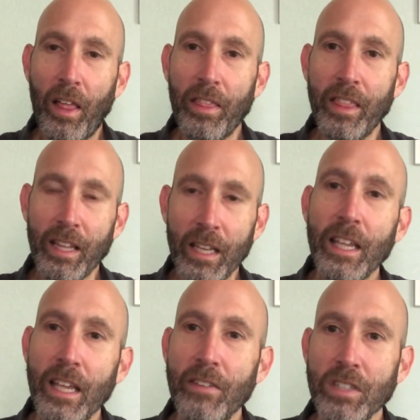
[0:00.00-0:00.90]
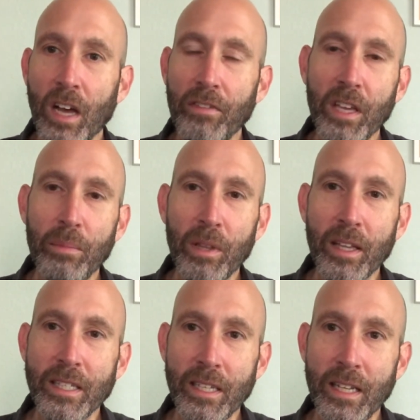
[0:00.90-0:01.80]
the leaves of the
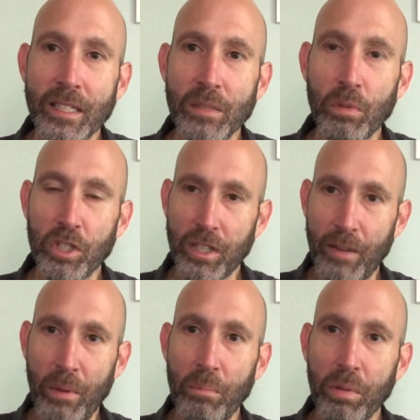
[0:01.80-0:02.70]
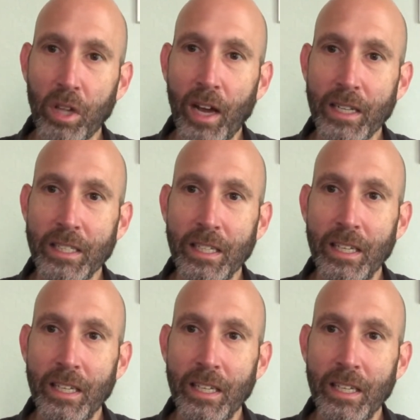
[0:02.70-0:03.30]
Camellia sinensis bush that have been plucked